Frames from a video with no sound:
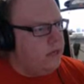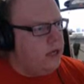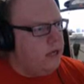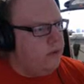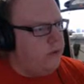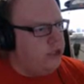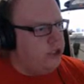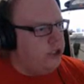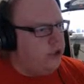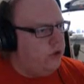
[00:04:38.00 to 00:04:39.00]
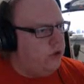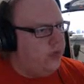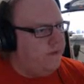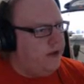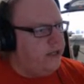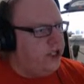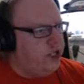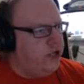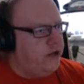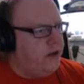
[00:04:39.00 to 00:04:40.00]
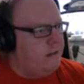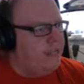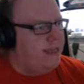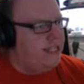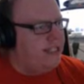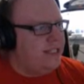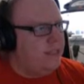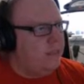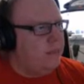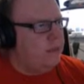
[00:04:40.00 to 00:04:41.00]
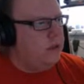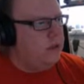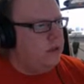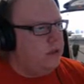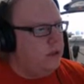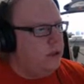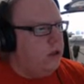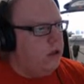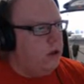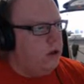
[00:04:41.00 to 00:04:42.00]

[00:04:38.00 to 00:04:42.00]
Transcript: And I wasn't sure if I just straight up missed them, or...